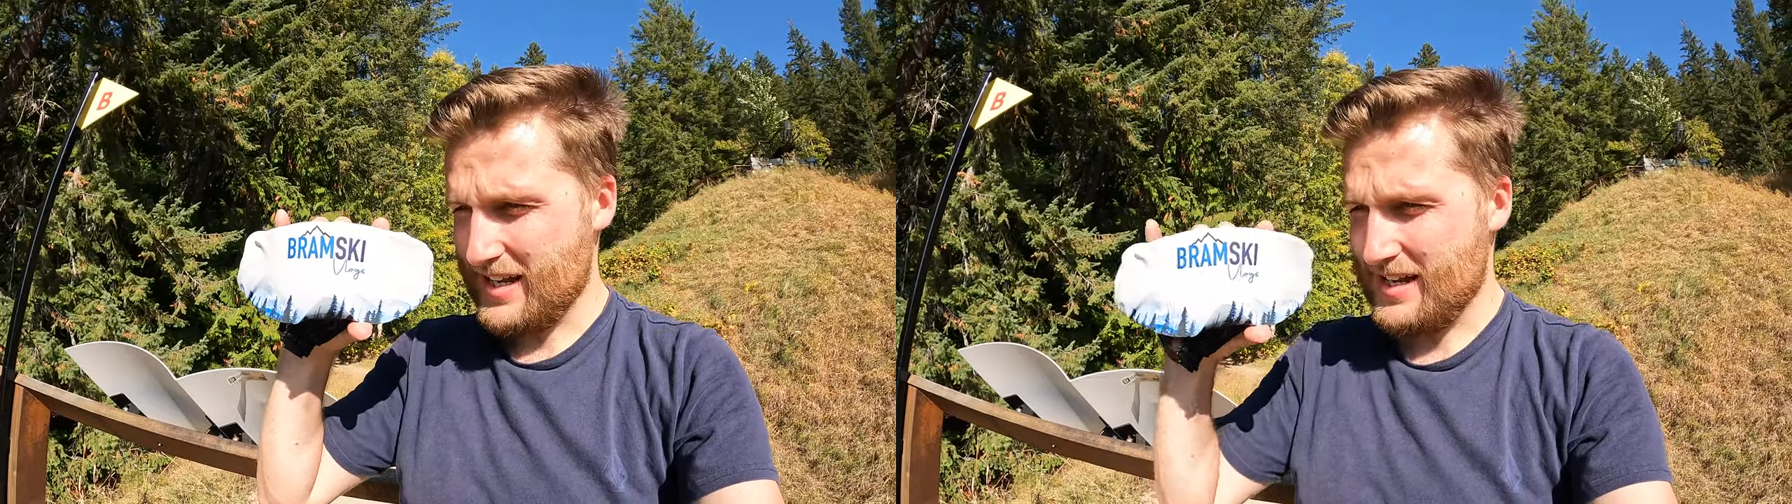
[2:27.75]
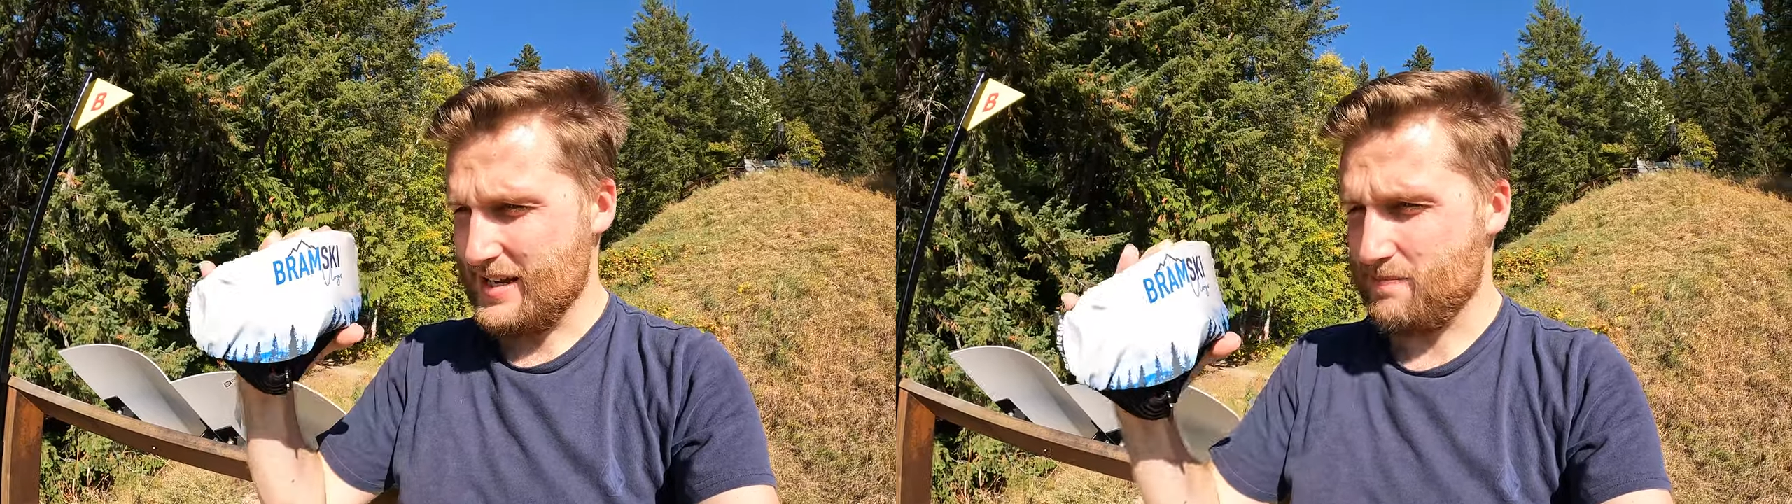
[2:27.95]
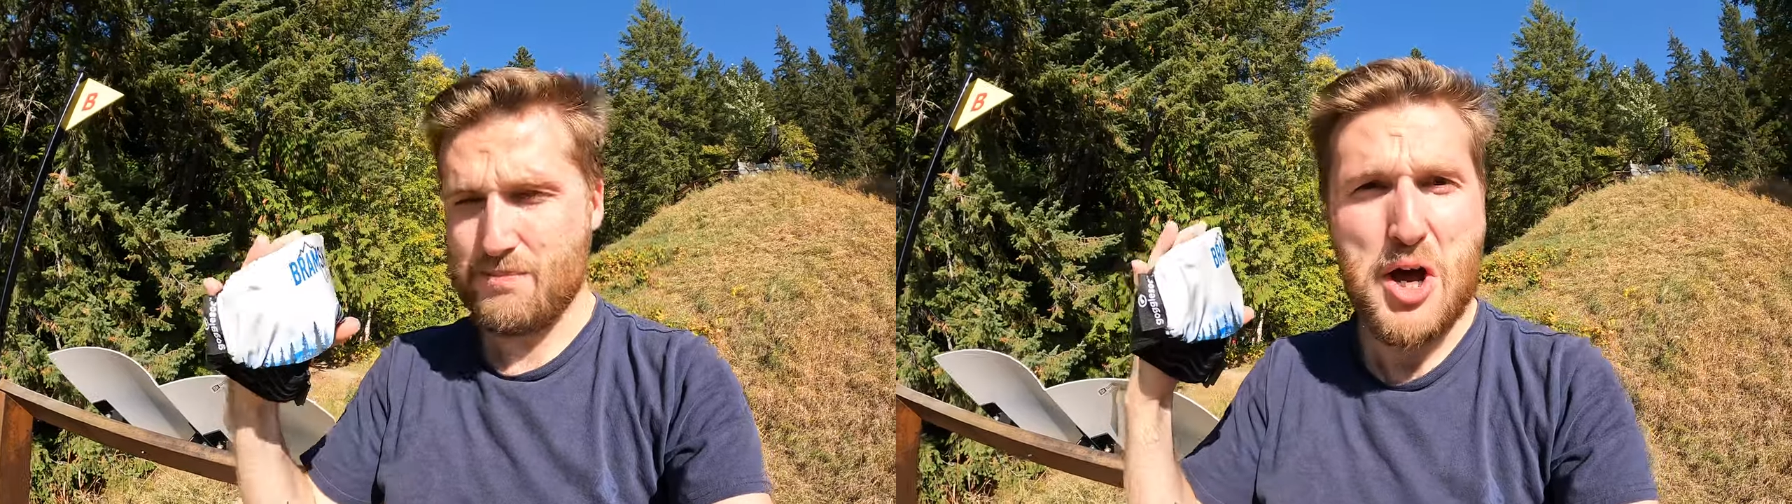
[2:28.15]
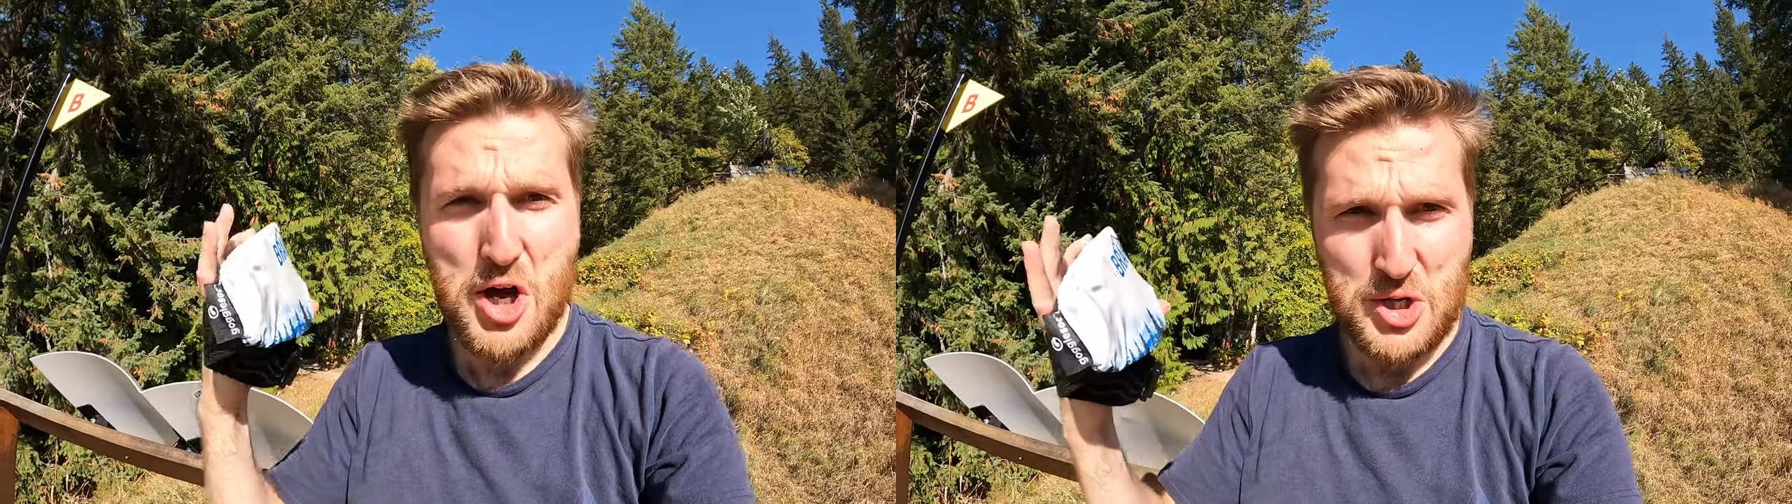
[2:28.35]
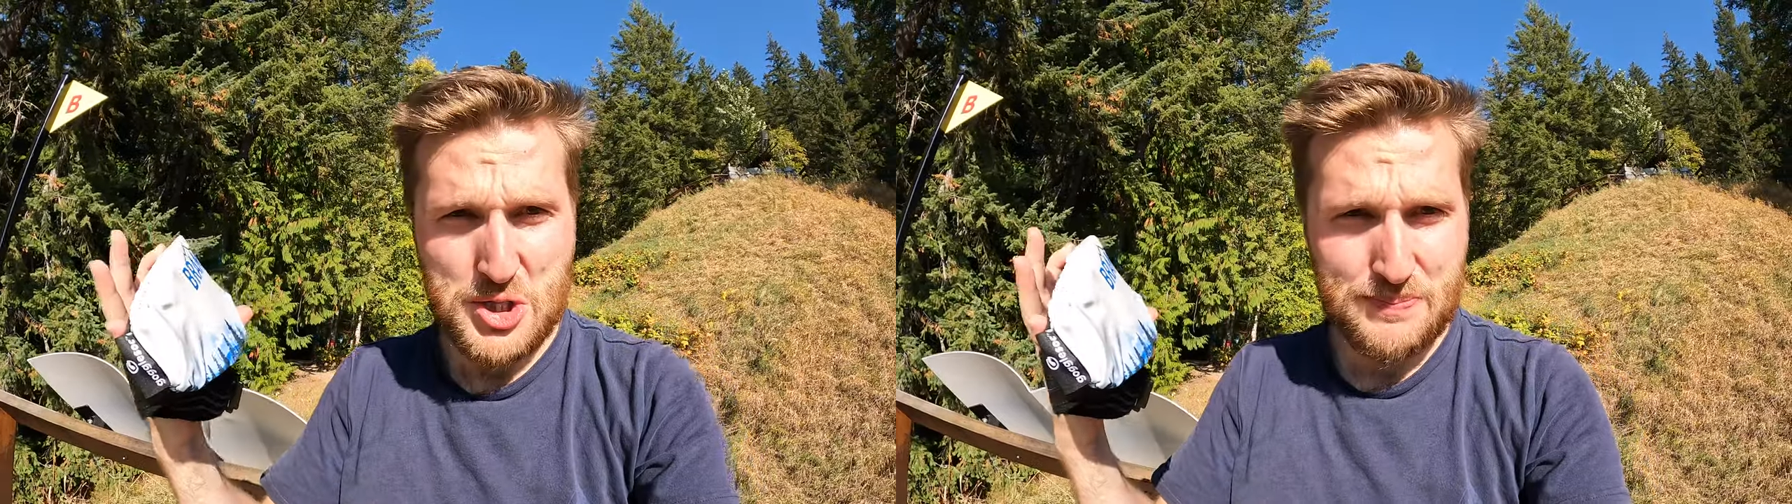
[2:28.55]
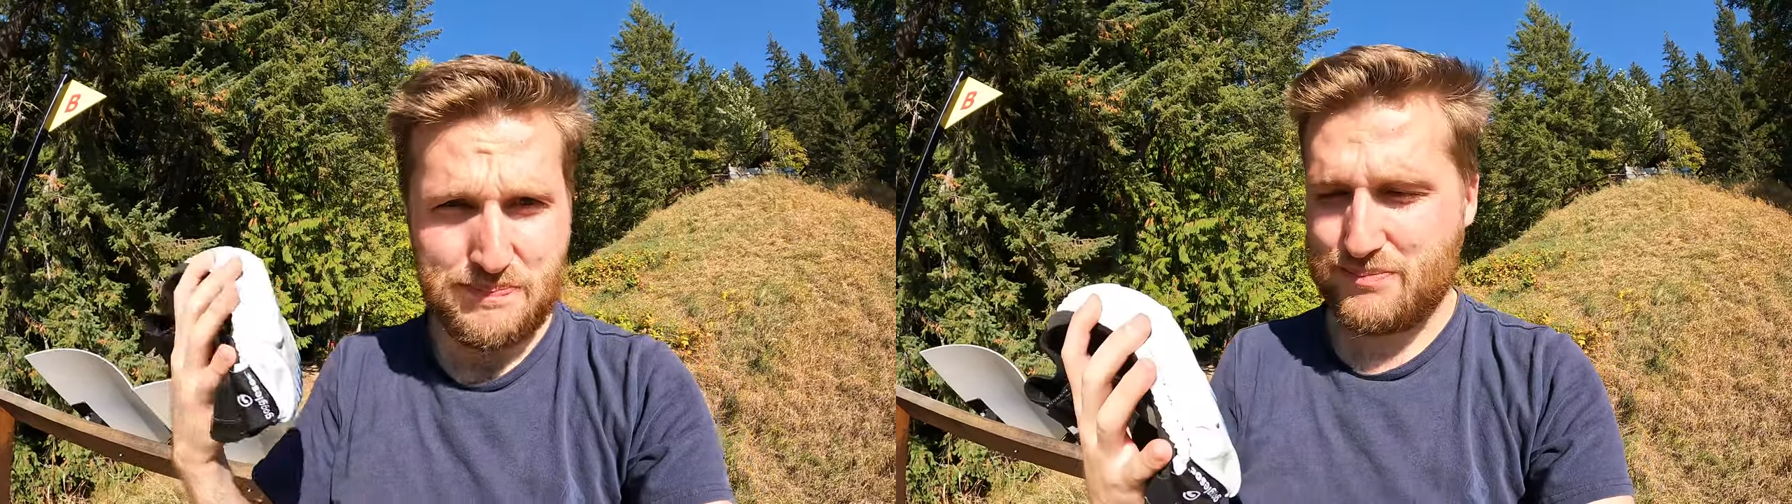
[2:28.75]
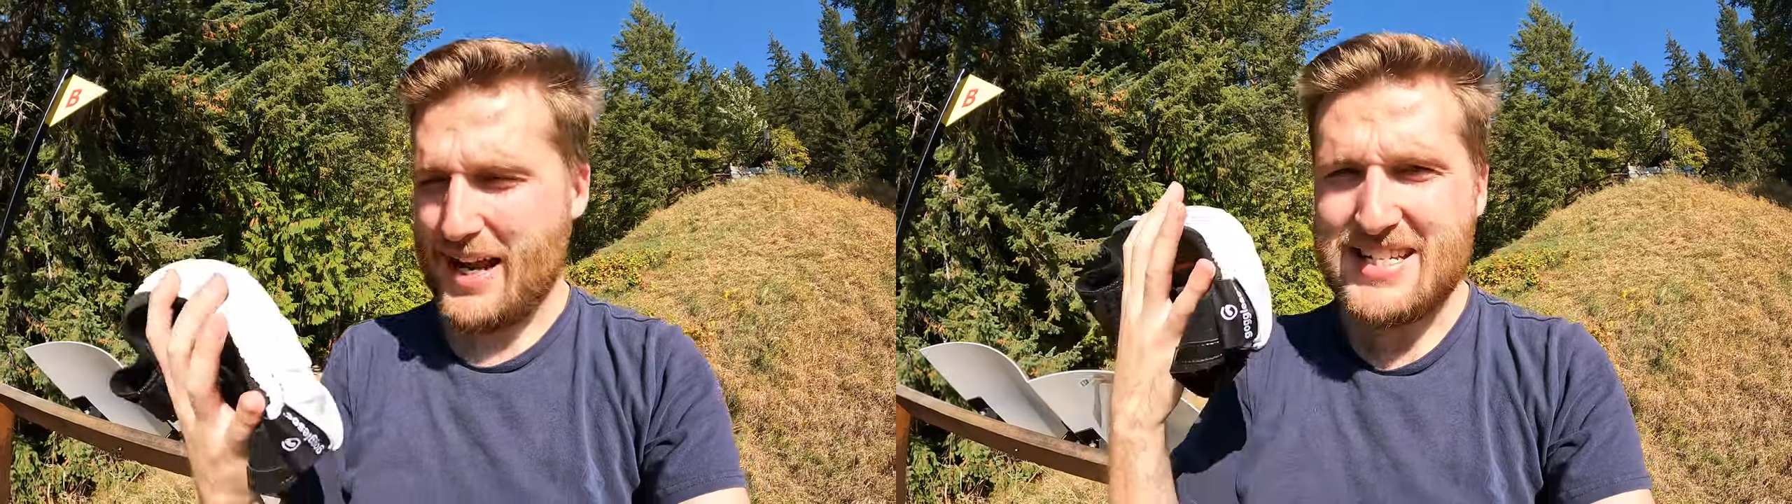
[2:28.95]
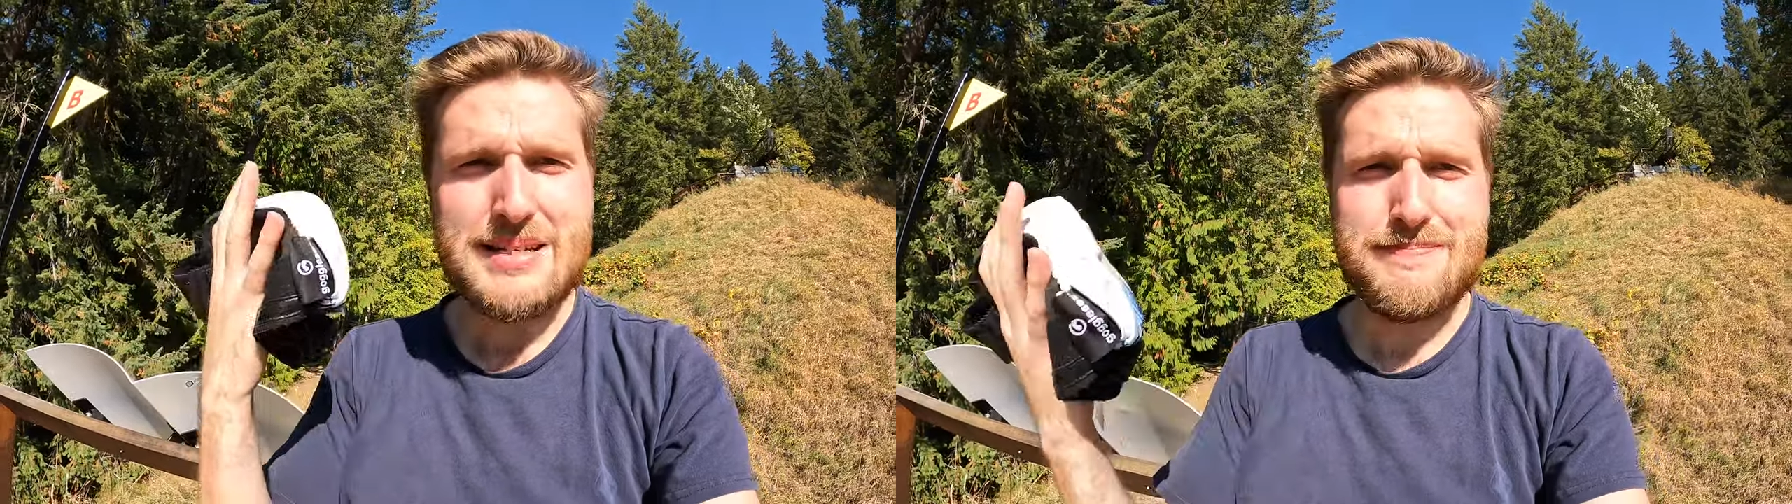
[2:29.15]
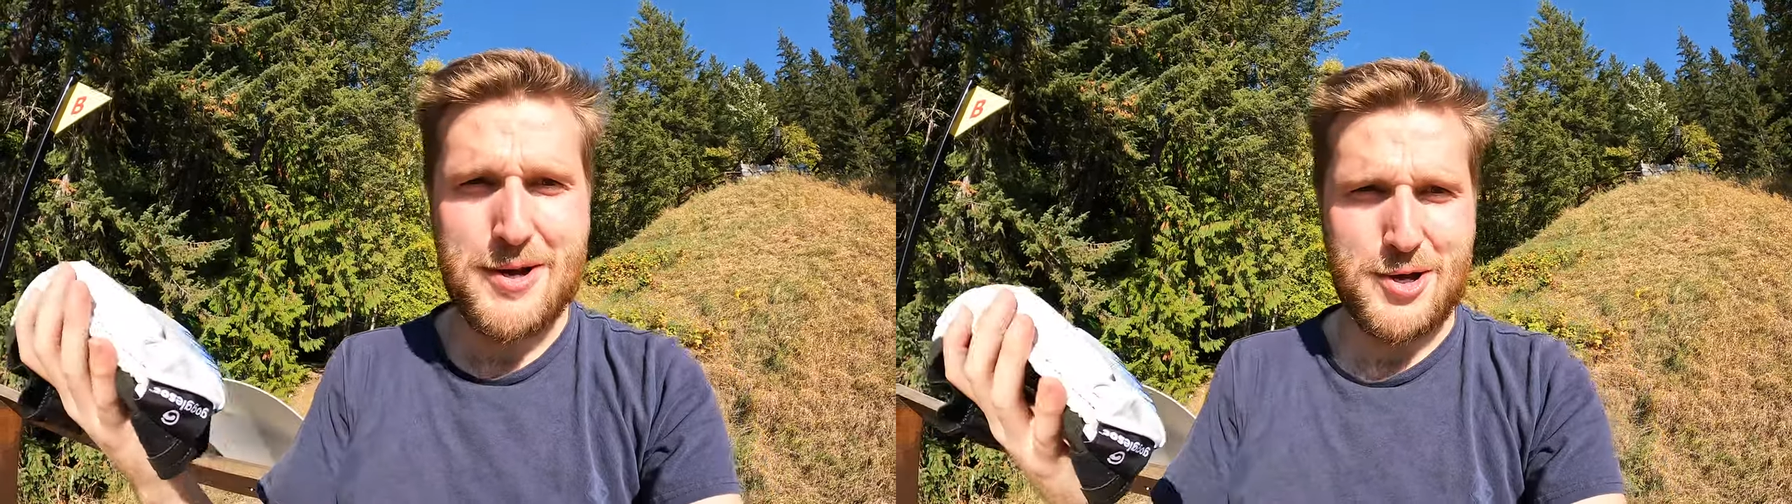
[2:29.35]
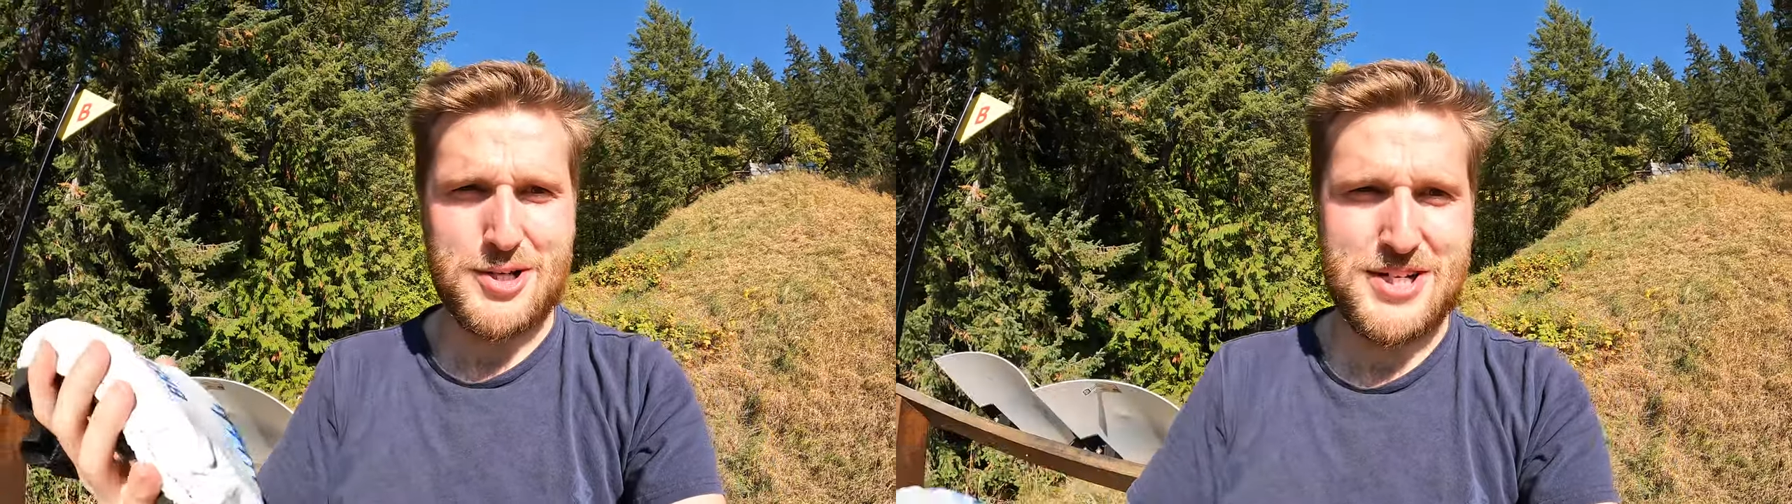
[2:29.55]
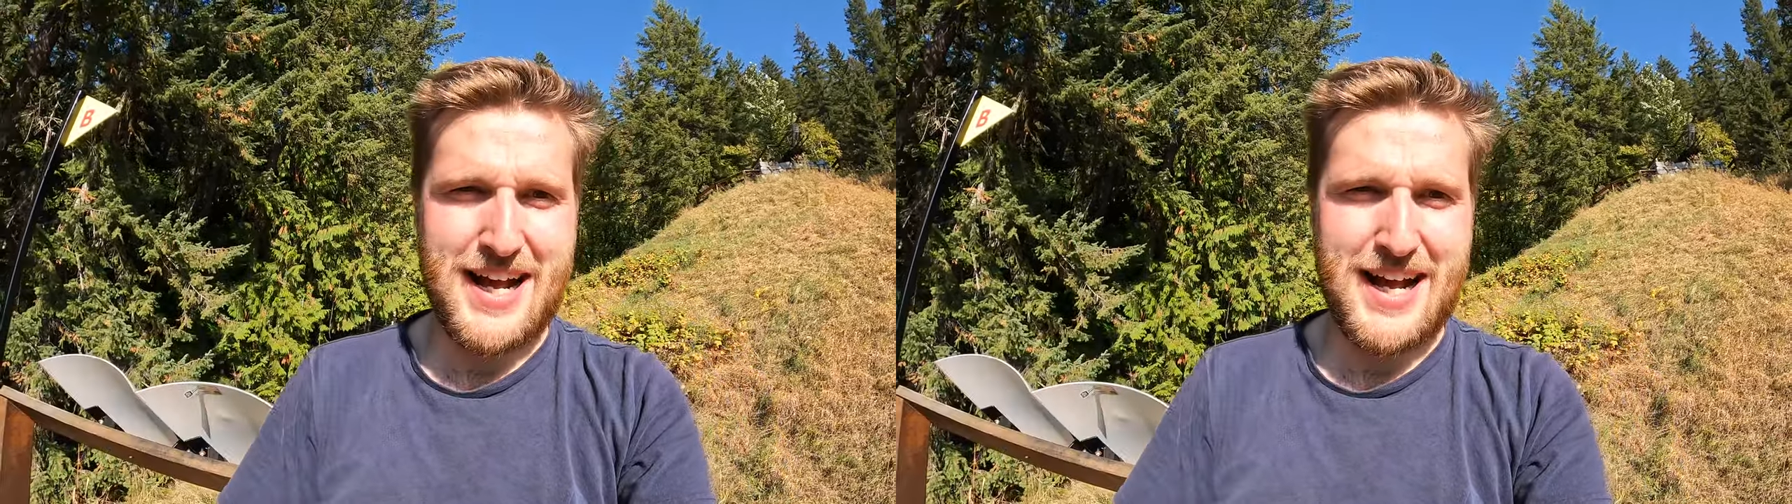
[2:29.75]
merch, branded merch,